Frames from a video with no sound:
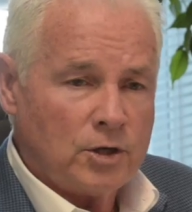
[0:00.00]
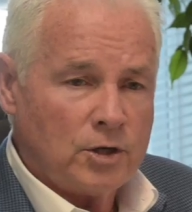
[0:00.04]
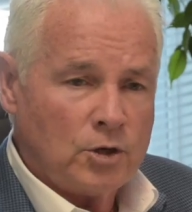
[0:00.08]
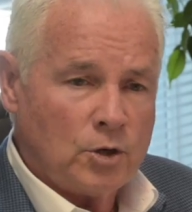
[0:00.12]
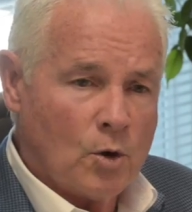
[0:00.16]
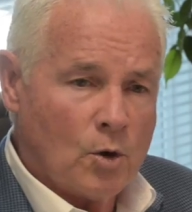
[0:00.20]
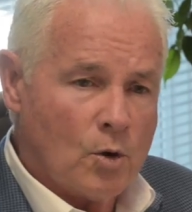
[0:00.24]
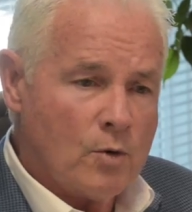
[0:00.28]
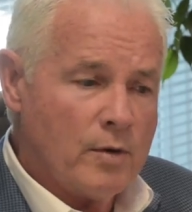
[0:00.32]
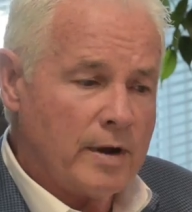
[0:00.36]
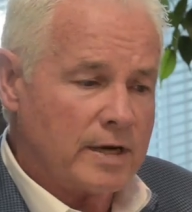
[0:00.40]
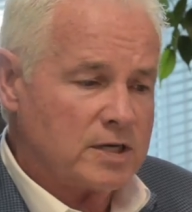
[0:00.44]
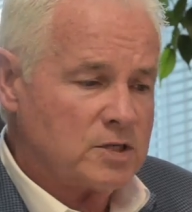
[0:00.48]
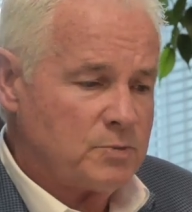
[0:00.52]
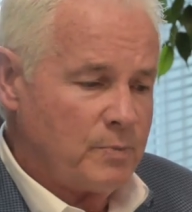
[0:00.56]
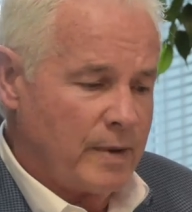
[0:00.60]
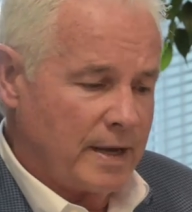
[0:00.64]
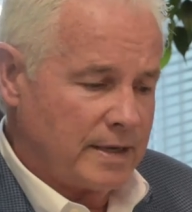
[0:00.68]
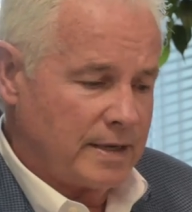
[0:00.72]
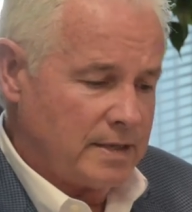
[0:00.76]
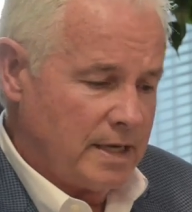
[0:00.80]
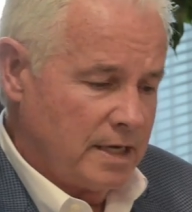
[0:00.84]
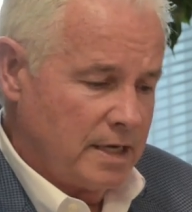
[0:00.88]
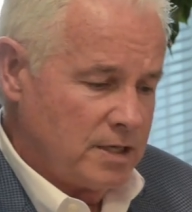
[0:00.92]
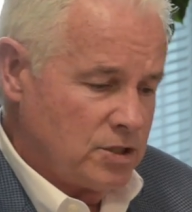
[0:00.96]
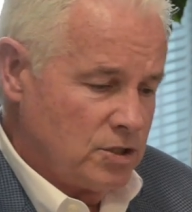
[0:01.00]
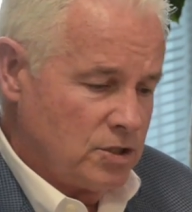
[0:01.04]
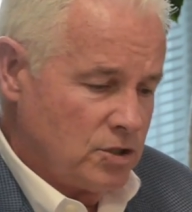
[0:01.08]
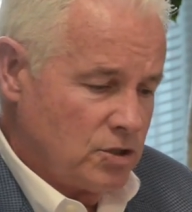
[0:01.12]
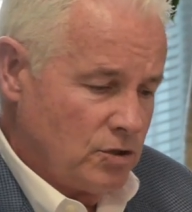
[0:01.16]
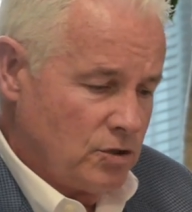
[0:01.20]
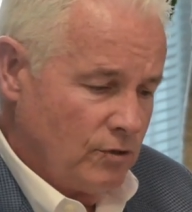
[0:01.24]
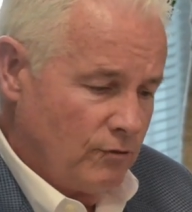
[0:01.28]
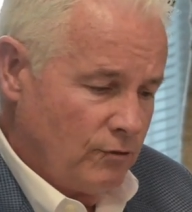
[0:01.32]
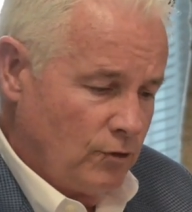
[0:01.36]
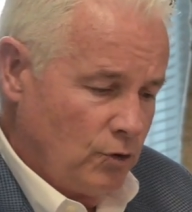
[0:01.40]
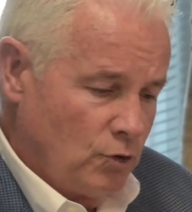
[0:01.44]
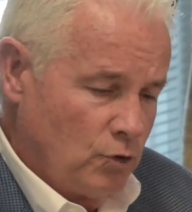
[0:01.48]
are your
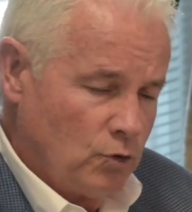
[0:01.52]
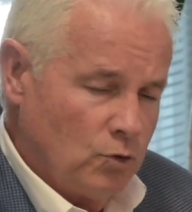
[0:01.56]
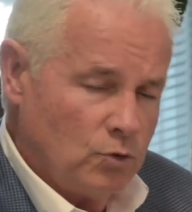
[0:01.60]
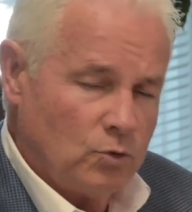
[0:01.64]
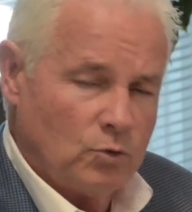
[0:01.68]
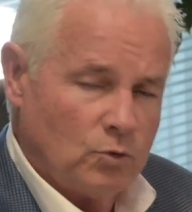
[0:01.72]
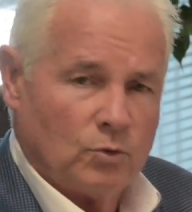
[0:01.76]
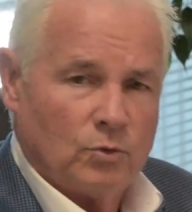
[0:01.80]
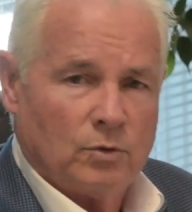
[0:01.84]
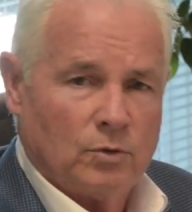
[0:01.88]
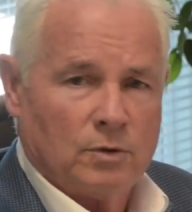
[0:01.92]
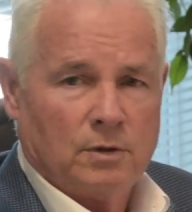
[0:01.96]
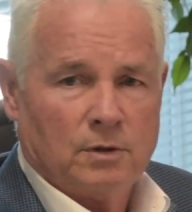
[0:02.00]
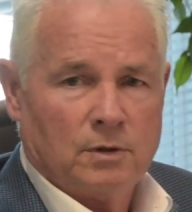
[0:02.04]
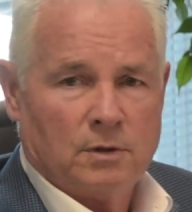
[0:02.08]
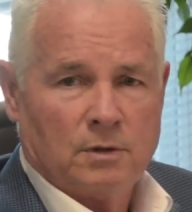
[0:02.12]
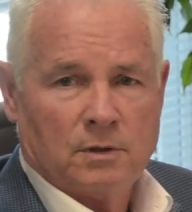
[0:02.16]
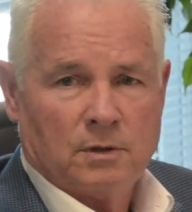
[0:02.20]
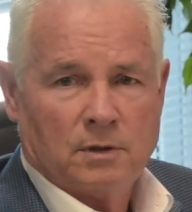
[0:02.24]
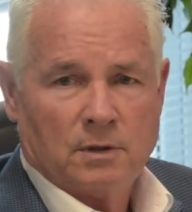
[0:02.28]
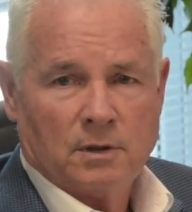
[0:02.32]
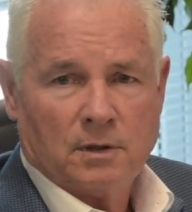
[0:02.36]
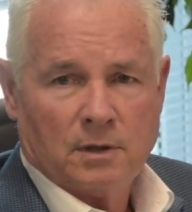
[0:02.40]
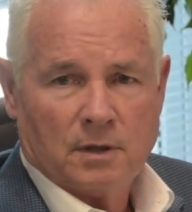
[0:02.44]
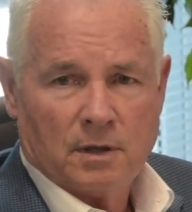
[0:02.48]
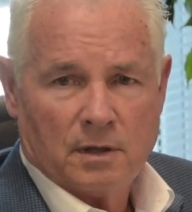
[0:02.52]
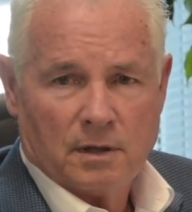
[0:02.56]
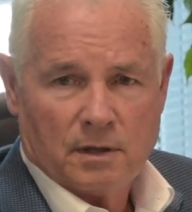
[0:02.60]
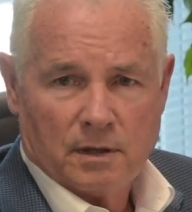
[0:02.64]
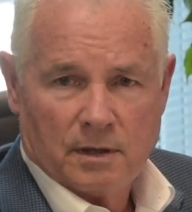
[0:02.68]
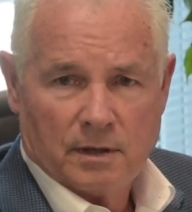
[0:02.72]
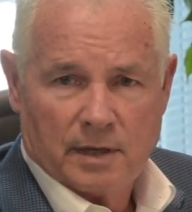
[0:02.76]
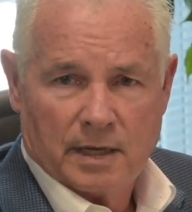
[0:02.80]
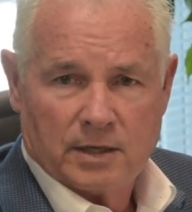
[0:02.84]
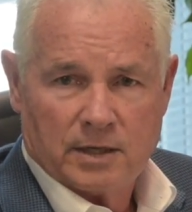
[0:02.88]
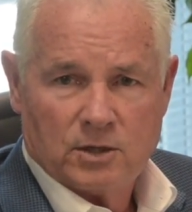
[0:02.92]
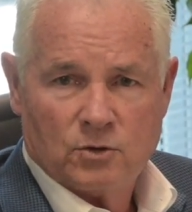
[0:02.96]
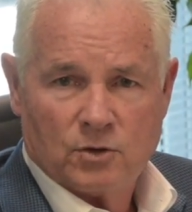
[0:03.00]
expectations of you
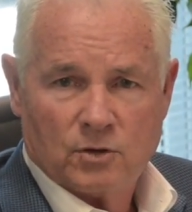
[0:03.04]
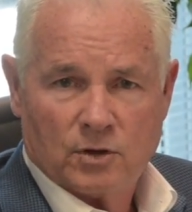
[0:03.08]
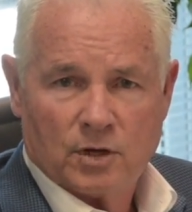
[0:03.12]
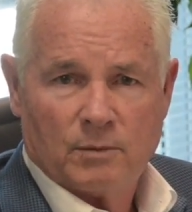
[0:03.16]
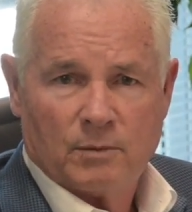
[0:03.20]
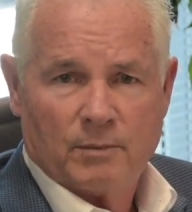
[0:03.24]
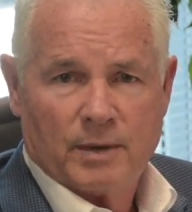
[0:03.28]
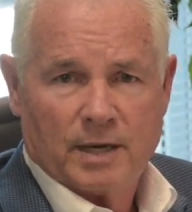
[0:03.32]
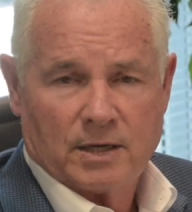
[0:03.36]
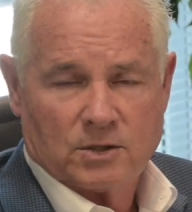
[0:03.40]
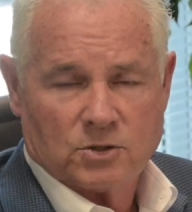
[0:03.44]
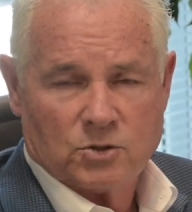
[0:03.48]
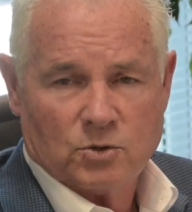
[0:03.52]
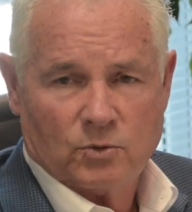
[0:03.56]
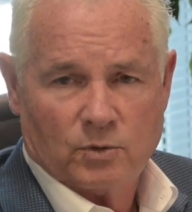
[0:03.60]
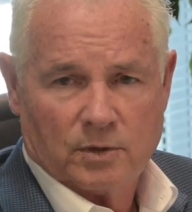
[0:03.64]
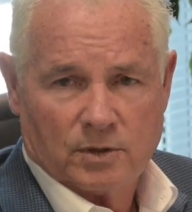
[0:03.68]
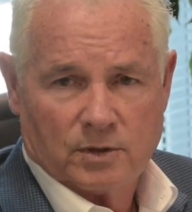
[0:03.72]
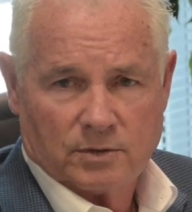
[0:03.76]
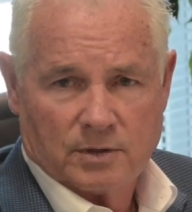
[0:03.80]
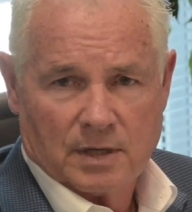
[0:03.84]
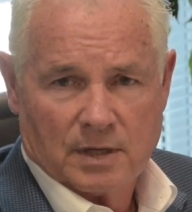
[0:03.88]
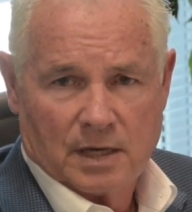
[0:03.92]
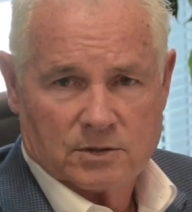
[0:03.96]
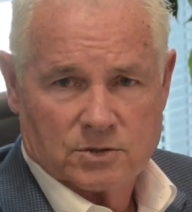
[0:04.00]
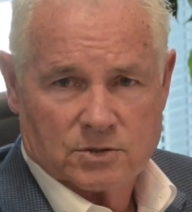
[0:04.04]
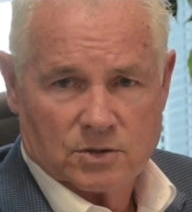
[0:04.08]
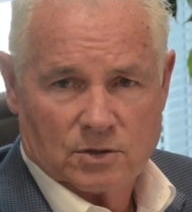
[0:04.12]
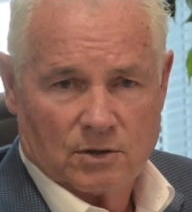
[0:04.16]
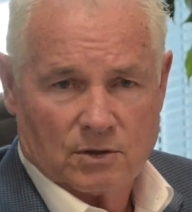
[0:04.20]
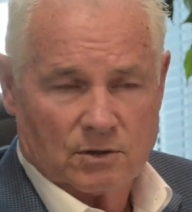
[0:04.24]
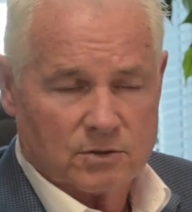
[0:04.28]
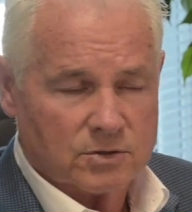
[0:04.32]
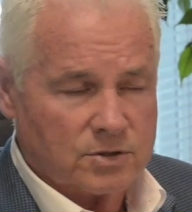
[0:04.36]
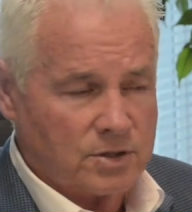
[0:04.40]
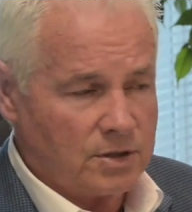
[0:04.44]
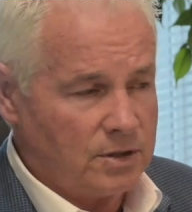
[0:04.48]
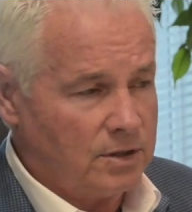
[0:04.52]
that you're going to make
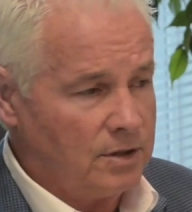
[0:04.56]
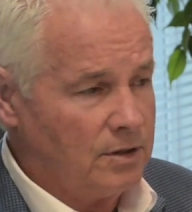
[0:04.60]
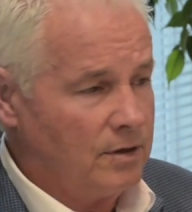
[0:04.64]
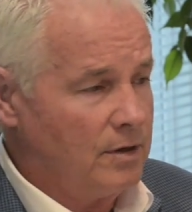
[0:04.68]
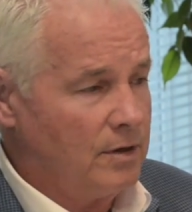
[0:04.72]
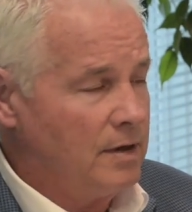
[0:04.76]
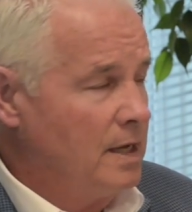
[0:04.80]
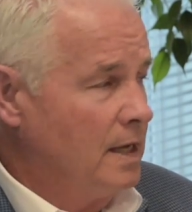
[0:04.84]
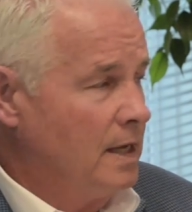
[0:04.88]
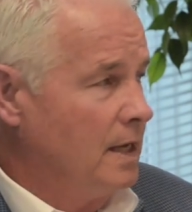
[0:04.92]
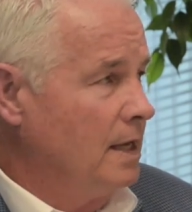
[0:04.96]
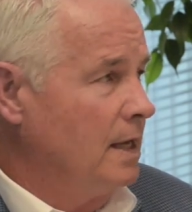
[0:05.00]
$200,000 a year?